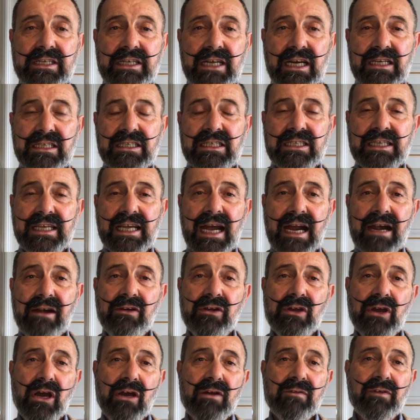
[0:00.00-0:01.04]
does
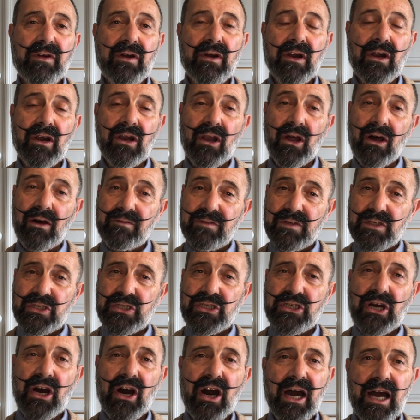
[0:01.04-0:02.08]
carry over a lot of
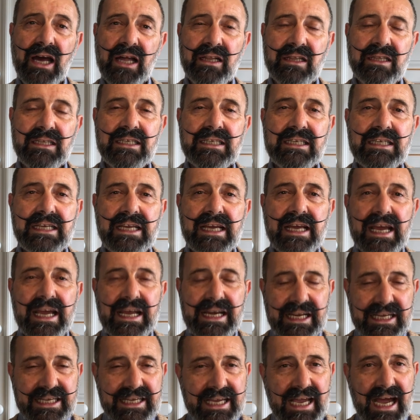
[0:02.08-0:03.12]
style
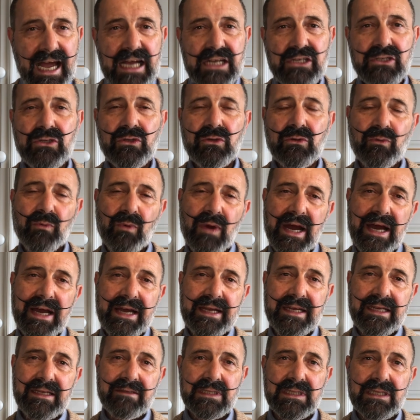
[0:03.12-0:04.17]
in a casual
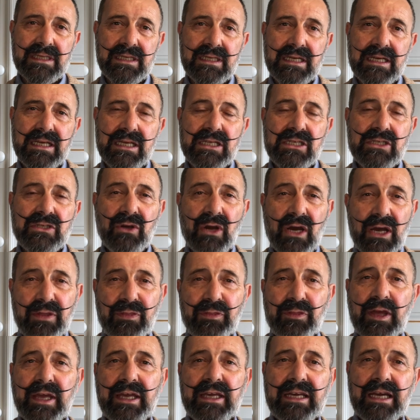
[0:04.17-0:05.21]
way. So I
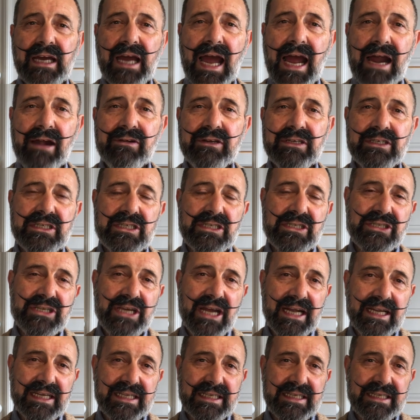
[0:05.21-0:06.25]
think a Harrington
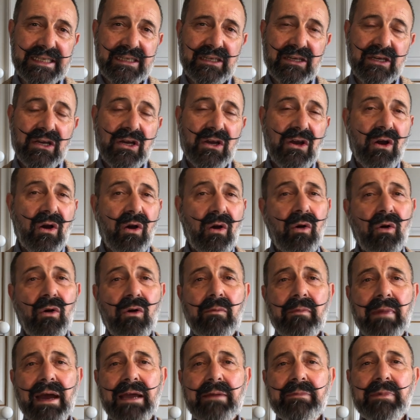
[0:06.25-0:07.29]
jacket,
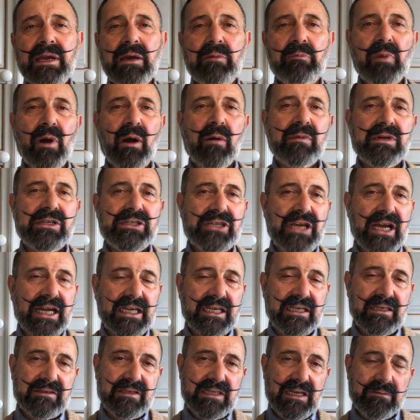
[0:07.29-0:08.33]
or maybe a bomber
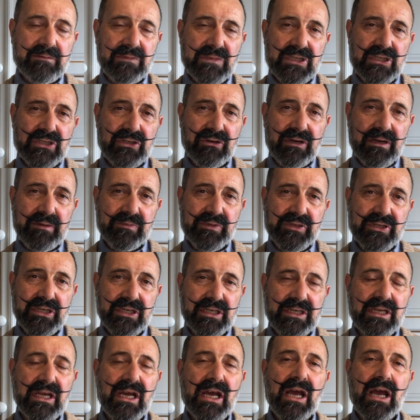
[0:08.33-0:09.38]
jacket of some
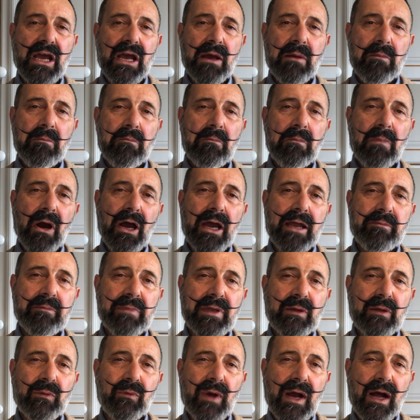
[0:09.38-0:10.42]
description, might
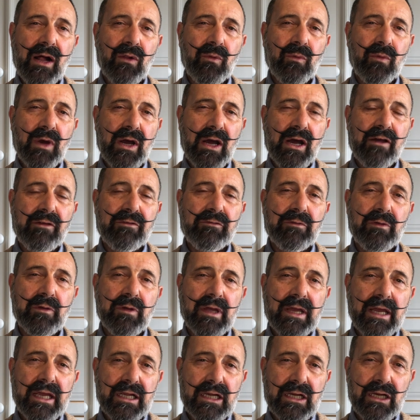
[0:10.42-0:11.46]
be well worth
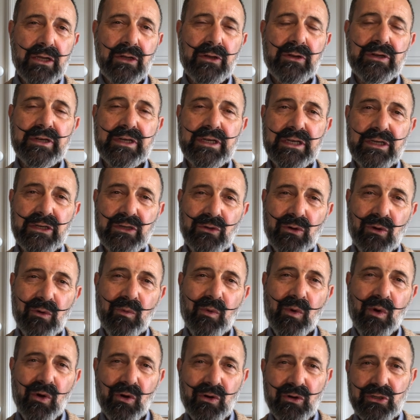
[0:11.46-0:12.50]
including in your
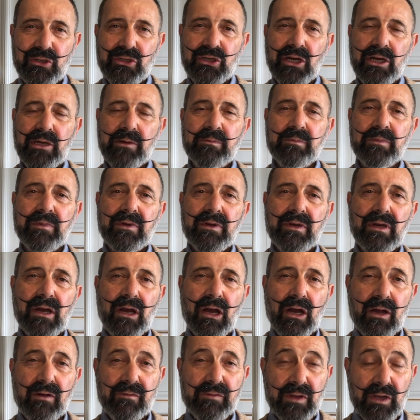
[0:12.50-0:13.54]
wardrobe
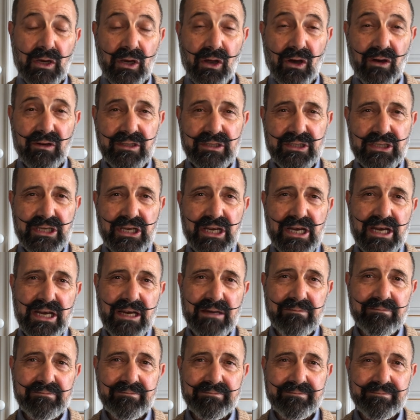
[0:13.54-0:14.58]
over the long
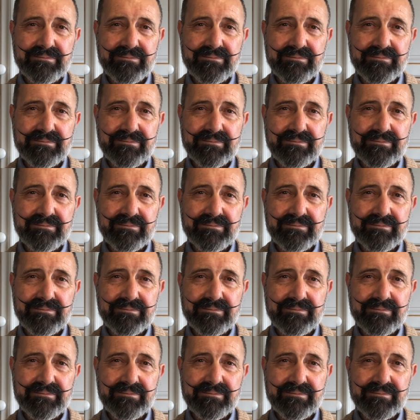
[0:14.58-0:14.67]
term.